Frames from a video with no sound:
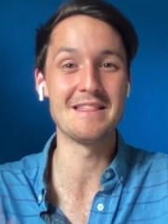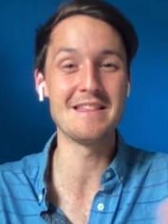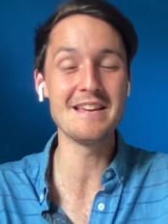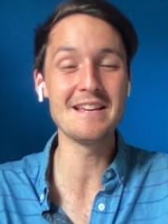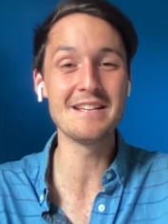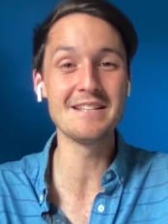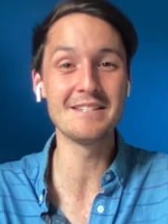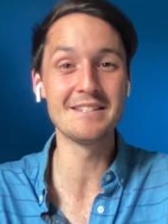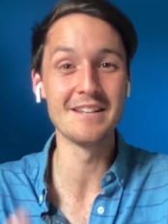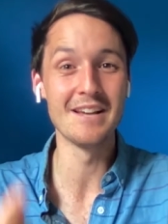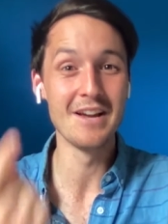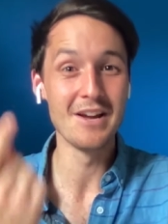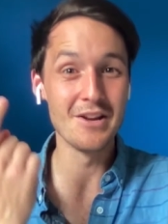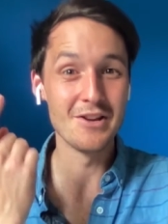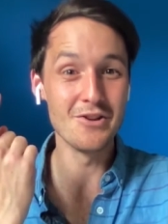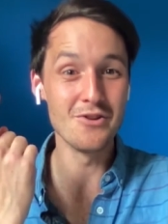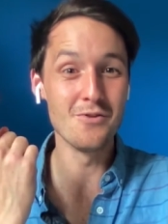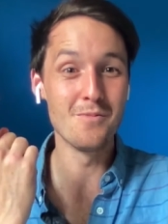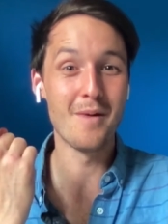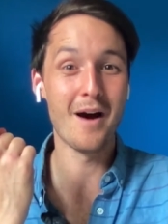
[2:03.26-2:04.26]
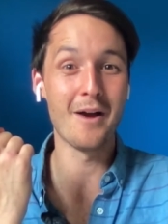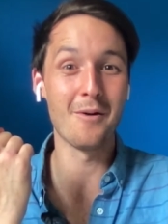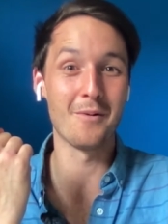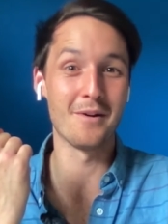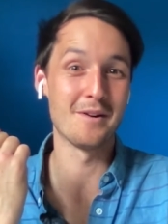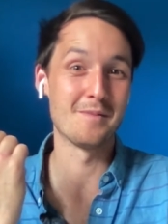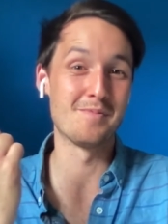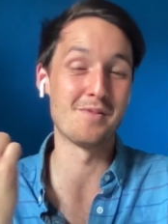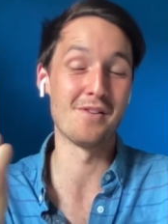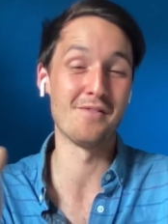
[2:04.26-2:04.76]
things you might want
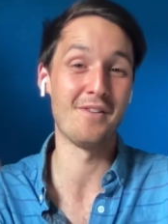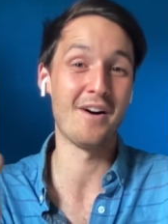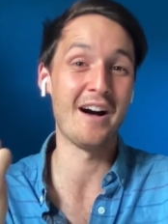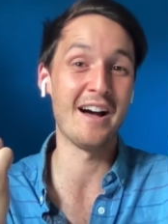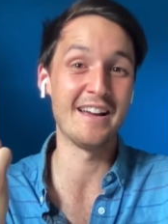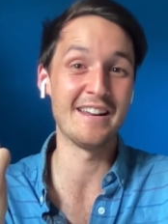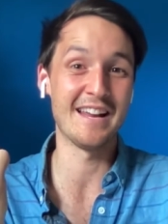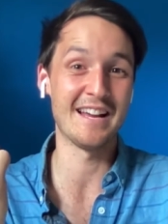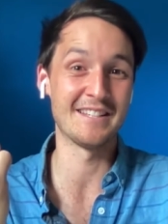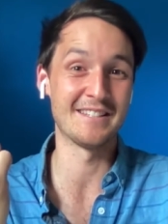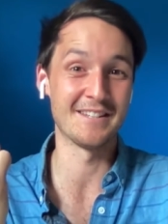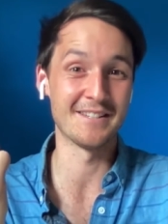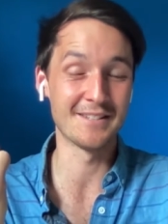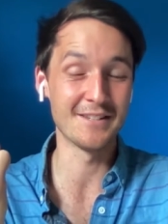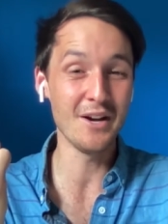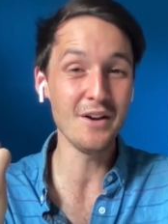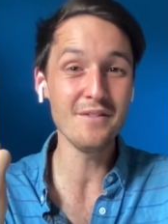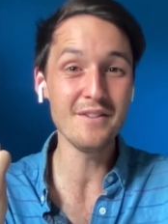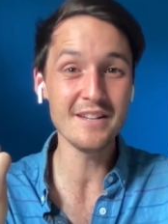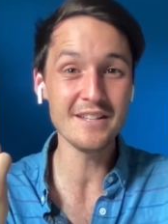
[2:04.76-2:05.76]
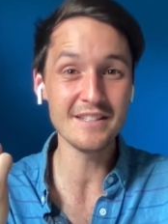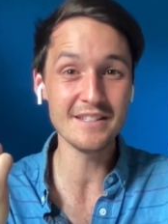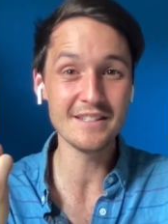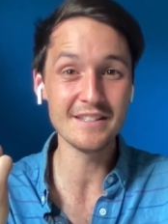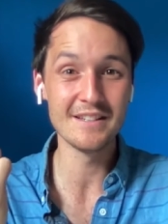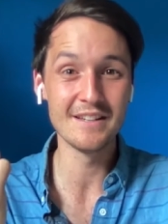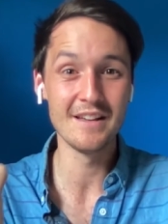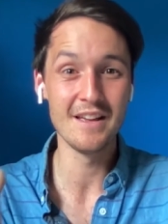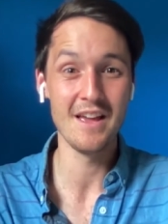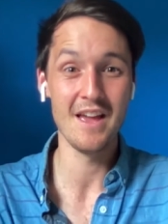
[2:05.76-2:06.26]
to provide as a service,
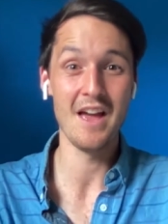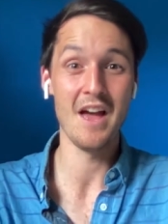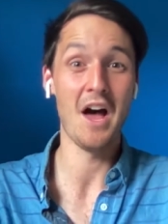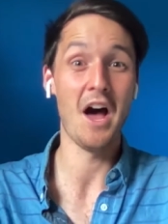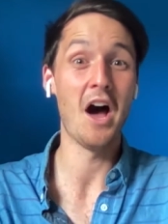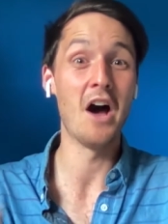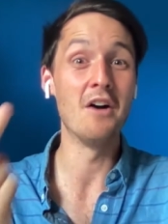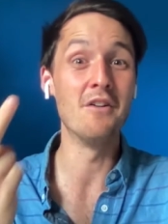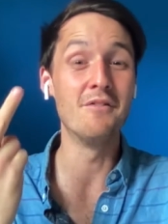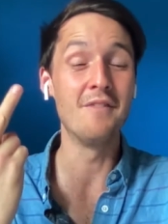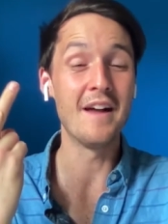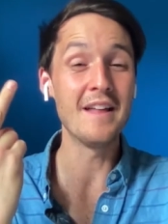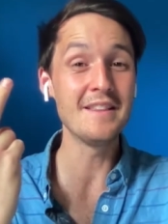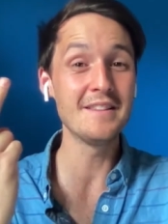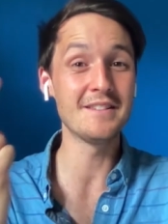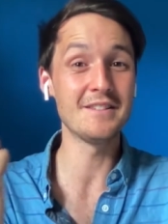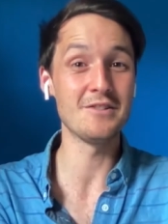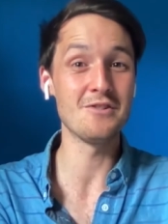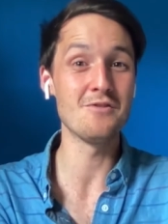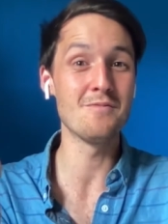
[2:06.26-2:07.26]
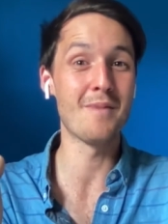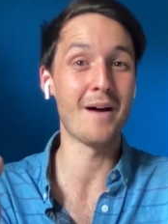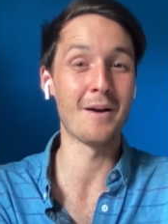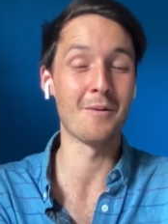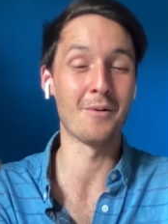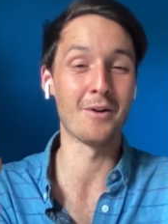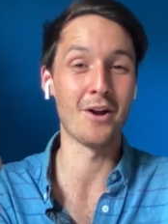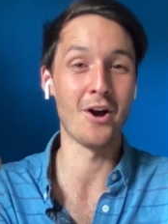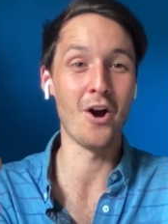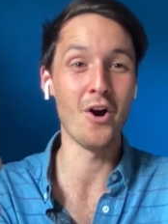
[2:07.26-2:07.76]
events you might
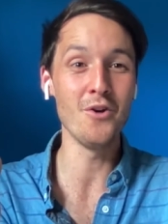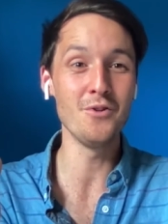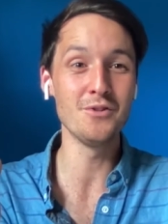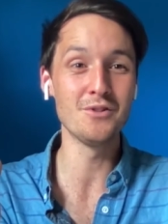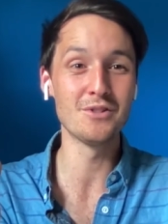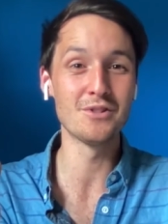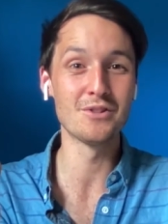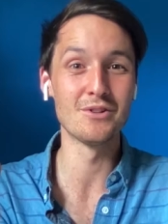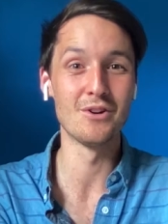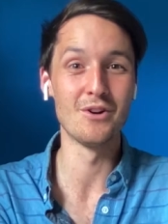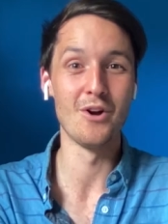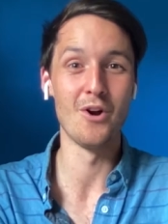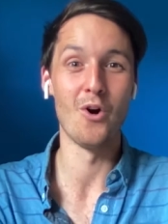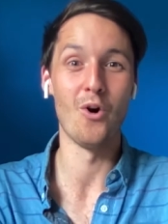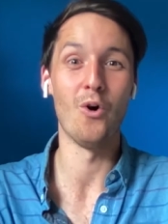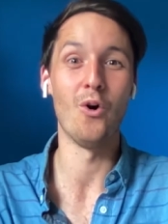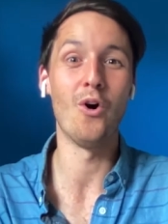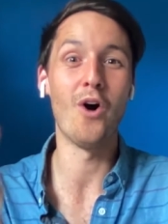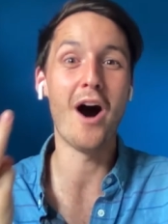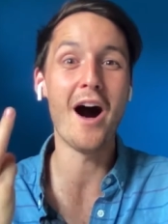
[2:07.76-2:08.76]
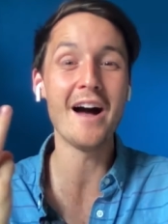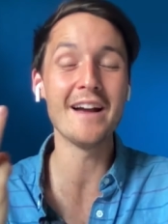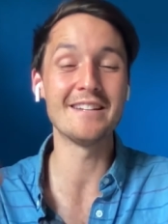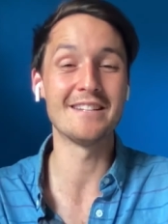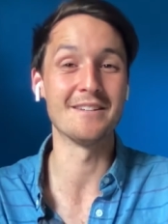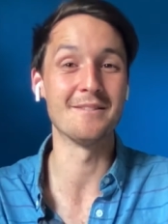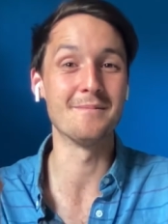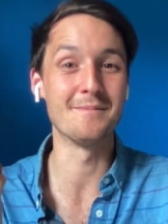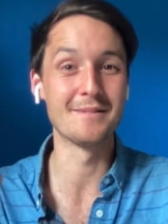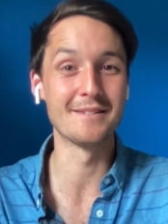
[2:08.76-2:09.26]
want to host, or
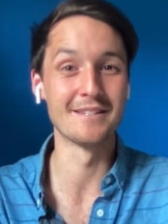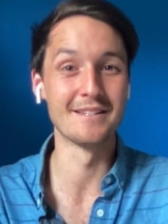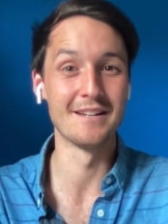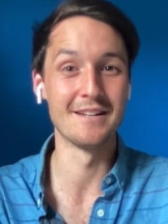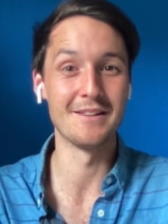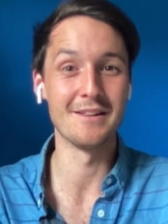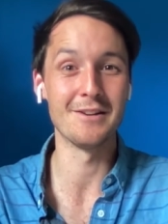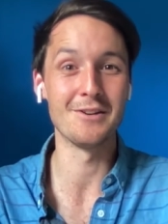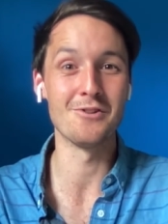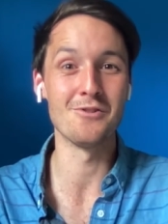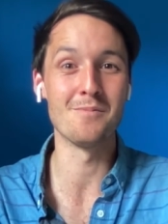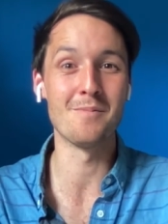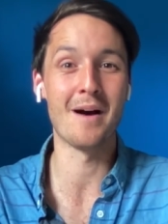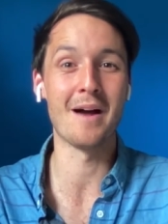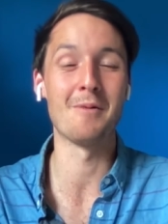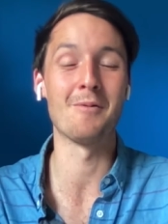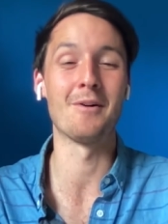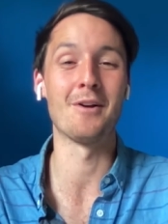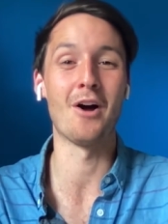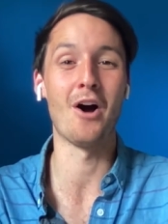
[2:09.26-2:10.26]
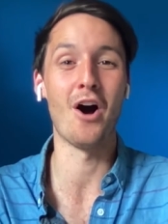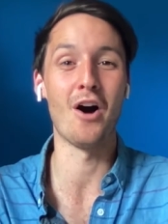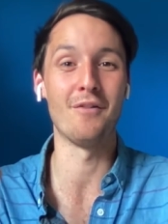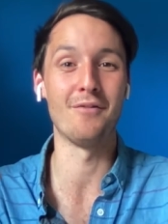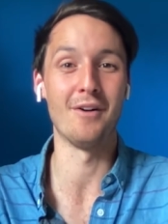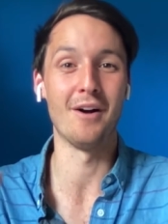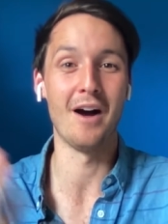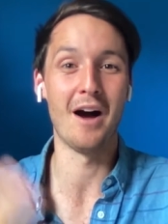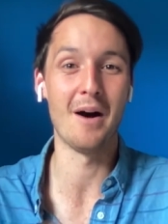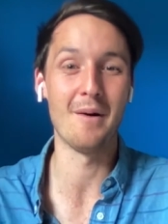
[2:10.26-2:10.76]
items that you might want to
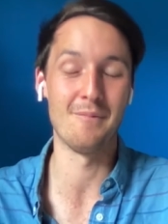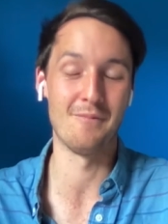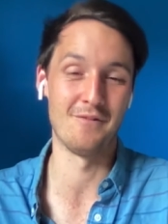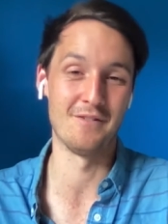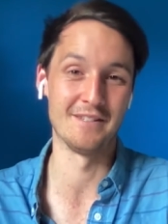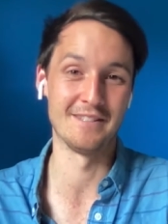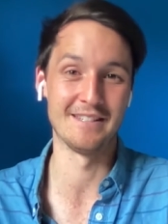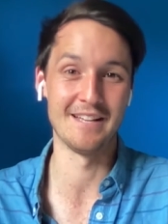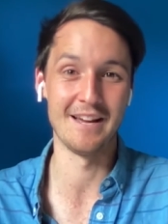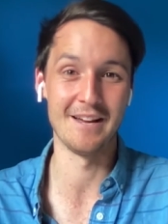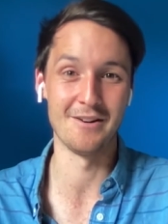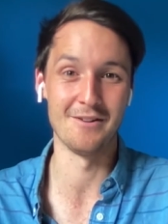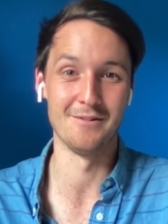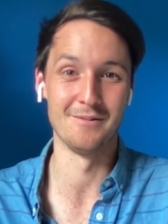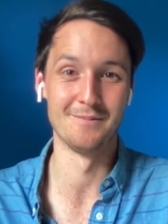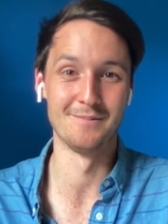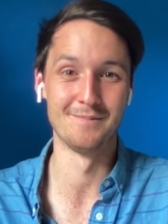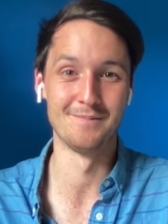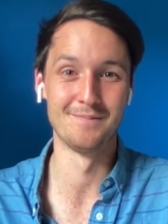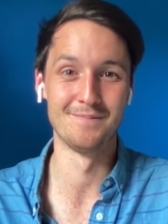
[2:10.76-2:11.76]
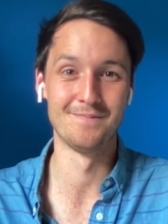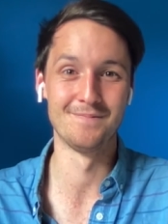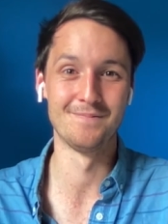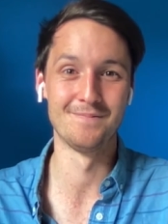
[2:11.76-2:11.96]
offer up for sale.